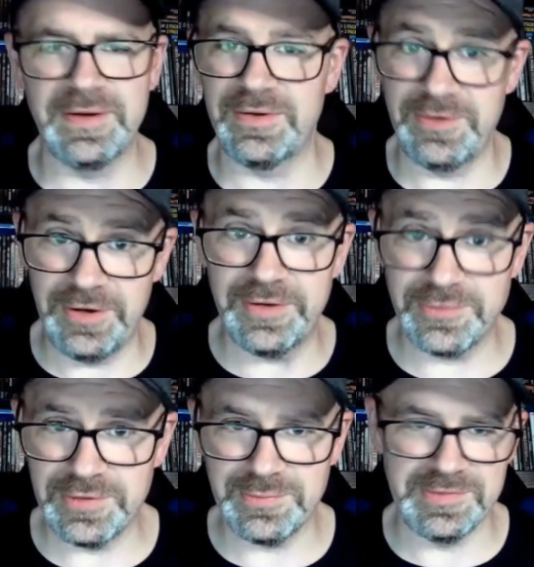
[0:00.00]
You know, it's
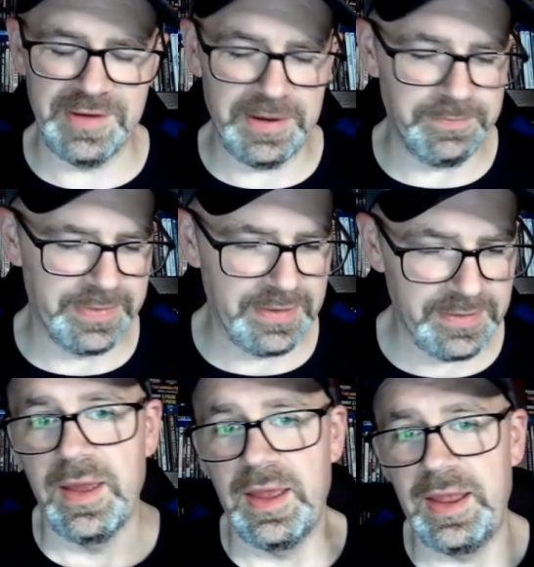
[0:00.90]
Christmas time.
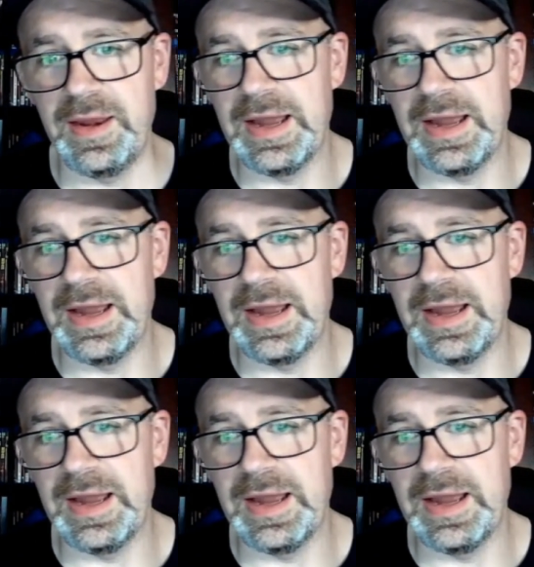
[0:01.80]
And